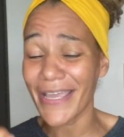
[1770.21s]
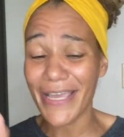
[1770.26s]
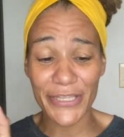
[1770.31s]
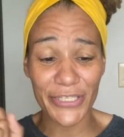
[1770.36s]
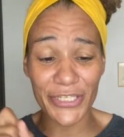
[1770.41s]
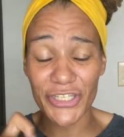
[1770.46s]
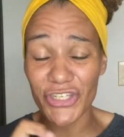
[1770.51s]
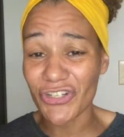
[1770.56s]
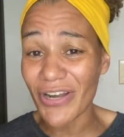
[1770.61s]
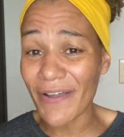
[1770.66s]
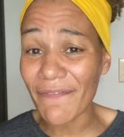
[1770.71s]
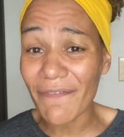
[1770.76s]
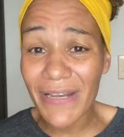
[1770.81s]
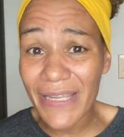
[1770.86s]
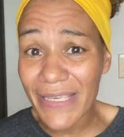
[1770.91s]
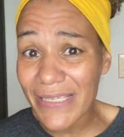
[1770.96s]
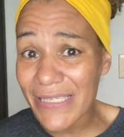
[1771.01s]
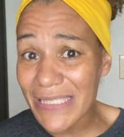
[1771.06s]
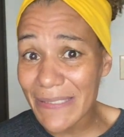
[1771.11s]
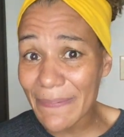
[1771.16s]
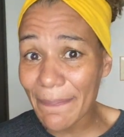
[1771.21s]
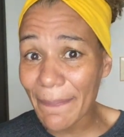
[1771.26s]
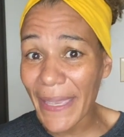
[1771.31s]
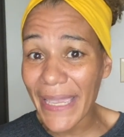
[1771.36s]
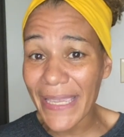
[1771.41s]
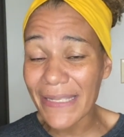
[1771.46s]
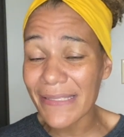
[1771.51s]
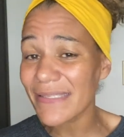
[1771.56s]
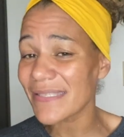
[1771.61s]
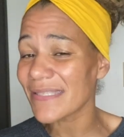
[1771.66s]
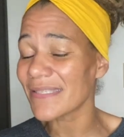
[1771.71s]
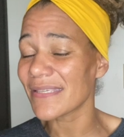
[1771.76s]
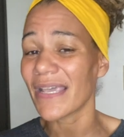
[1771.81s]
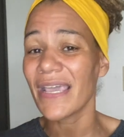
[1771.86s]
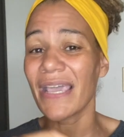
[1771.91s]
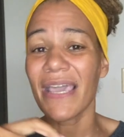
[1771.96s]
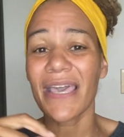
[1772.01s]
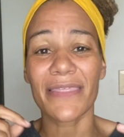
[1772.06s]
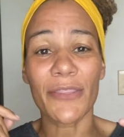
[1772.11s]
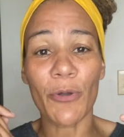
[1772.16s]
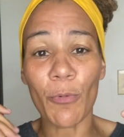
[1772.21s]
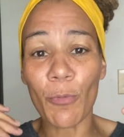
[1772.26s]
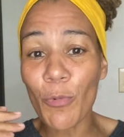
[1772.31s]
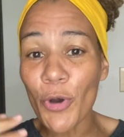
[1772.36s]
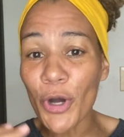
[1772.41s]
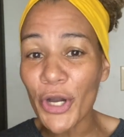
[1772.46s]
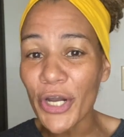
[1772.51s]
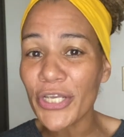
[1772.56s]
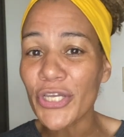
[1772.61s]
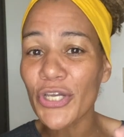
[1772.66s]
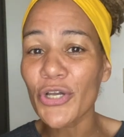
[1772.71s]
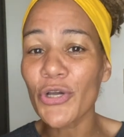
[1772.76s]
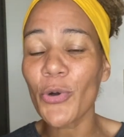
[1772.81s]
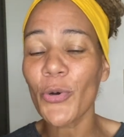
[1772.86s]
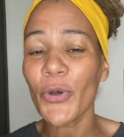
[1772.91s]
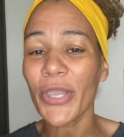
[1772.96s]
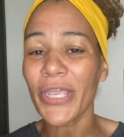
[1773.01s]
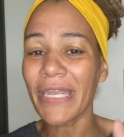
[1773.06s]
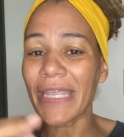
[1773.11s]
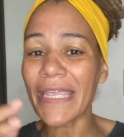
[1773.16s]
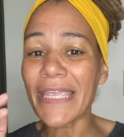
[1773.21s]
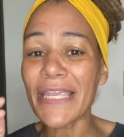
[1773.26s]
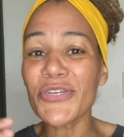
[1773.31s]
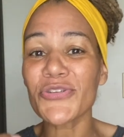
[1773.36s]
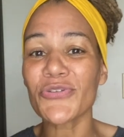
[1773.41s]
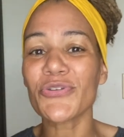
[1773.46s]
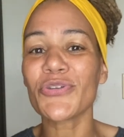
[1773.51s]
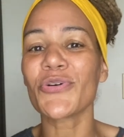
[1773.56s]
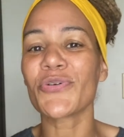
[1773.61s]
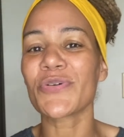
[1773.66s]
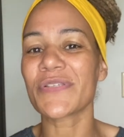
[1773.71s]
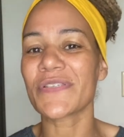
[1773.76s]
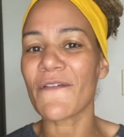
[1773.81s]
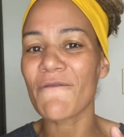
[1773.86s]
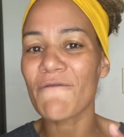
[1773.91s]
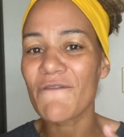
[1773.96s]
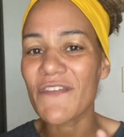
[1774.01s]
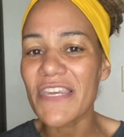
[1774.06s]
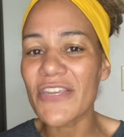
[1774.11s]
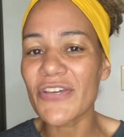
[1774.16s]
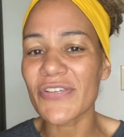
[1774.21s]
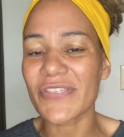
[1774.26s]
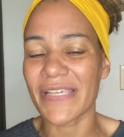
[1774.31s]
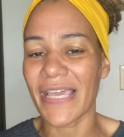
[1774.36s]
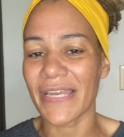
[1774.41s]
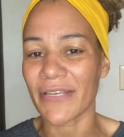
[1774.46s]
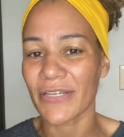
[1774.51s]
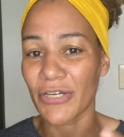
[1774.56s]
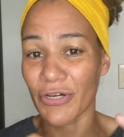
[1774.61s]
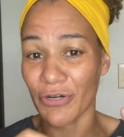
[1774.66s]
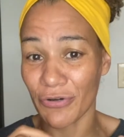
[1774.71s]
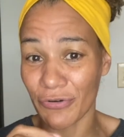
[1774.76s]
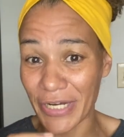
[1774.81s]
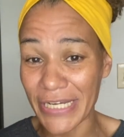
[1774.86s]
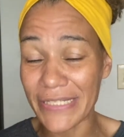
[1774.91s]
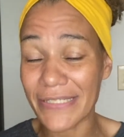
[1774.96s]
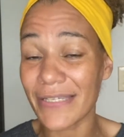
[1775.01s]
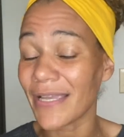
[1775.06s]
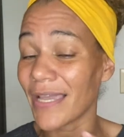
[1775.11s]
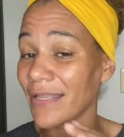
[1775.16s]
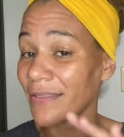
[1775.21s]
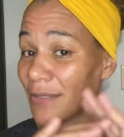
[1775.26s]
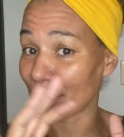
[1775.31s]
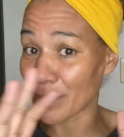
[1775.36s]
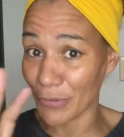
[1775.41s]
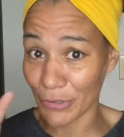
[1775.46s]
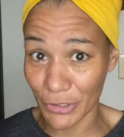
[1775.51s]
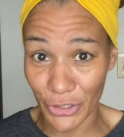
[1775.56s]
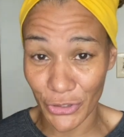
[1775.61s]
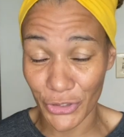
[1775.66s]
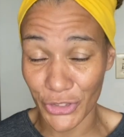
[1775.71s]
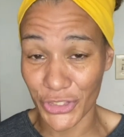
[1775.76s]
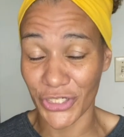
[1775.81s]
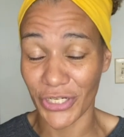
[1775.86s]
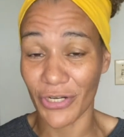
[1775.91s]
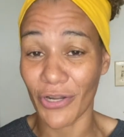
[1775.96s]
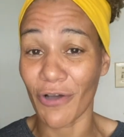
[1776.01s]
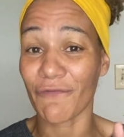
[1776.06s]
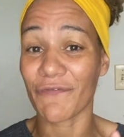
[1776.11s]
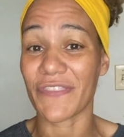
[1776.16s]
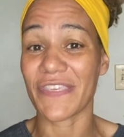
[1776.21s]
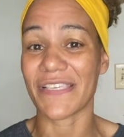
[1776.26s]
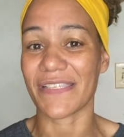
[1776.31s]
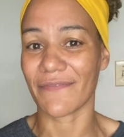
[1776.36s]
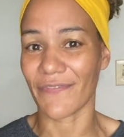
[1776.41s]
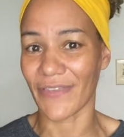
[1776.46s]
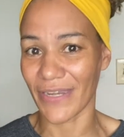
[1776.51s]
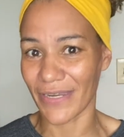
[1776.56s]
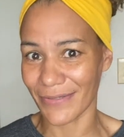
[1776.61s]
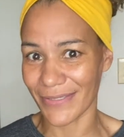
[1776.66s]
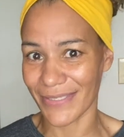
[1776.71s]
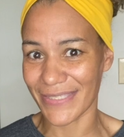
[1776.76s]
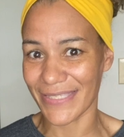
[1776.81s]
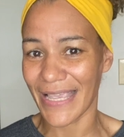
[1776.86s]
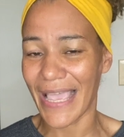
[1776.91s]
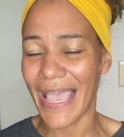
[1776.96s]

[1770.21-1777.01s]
the travel expense the work going into those videos and creating and the production of these videos